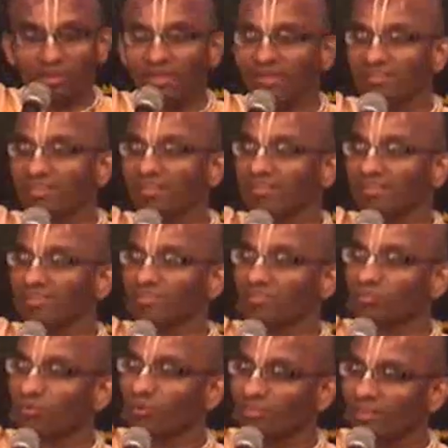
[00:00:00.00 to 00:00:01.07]
atheists,
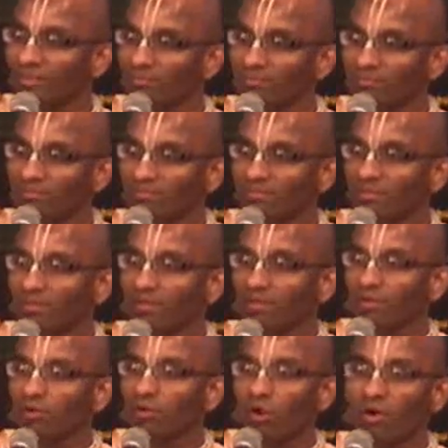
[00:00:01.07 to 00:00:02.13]
for them,
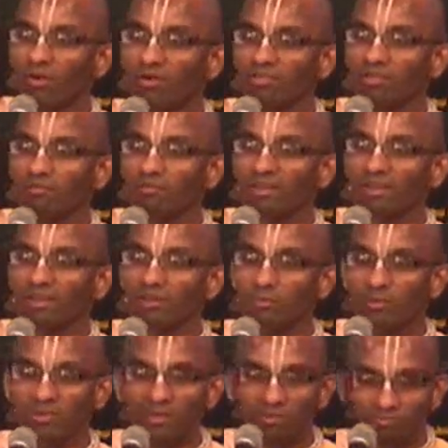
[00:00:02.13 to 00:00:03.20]
God is a very convenient